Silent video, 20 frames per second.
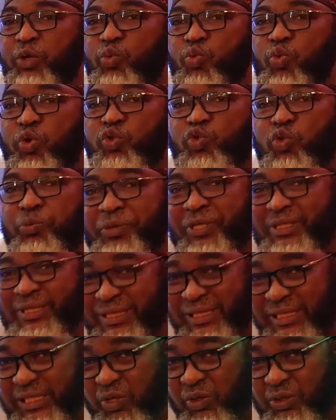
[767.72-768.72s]
you want to be
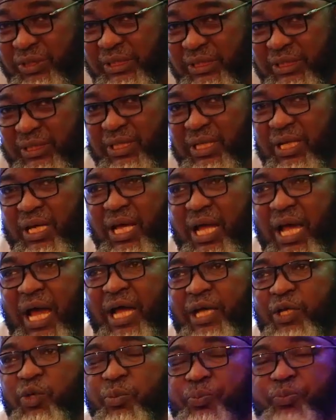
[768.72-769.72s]
serious,
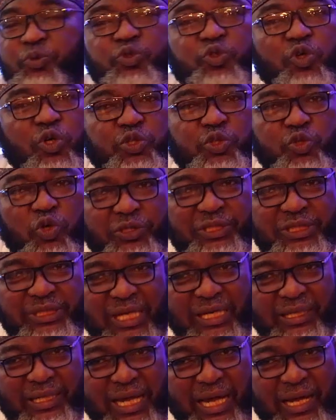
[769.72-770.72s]
and you put your trust in
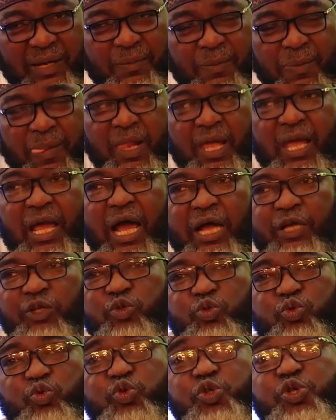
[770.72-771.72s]
Allah, and
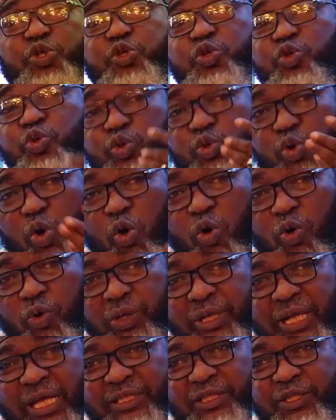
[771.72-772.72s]
you do
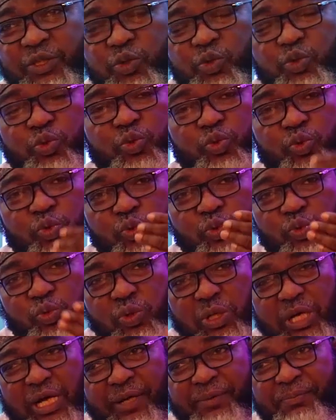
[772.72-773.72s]
shura, that's you
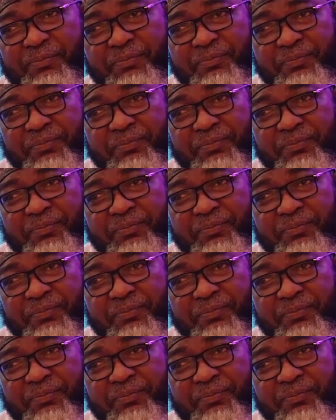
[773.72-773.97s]
do